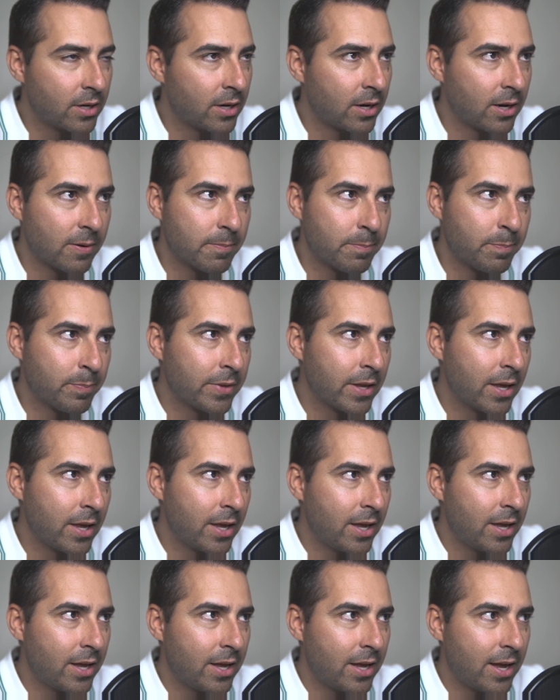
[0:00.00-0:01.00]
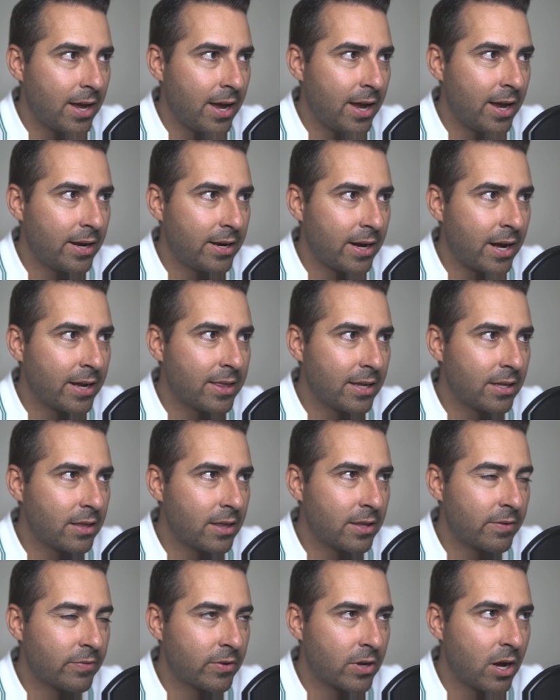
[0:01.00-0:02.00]
Um, and I think
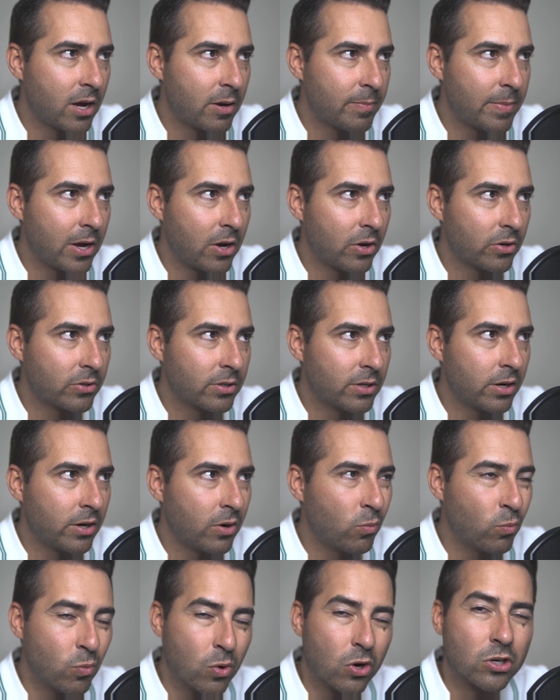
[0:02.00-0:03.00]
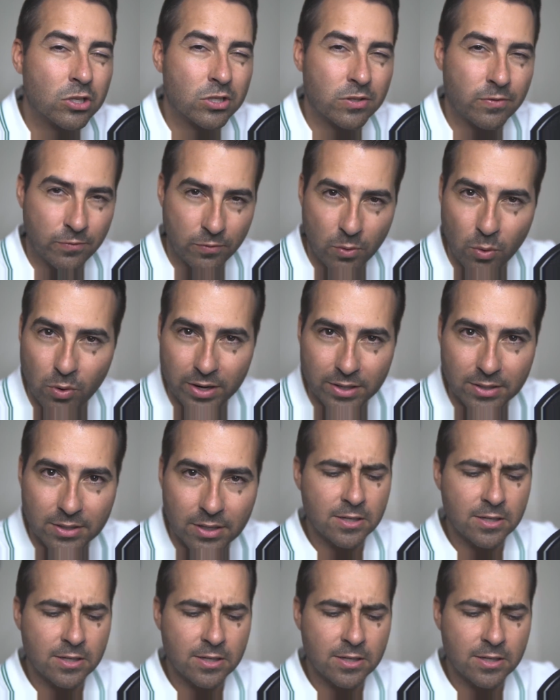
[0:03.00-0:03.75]
that they've come out worse for it.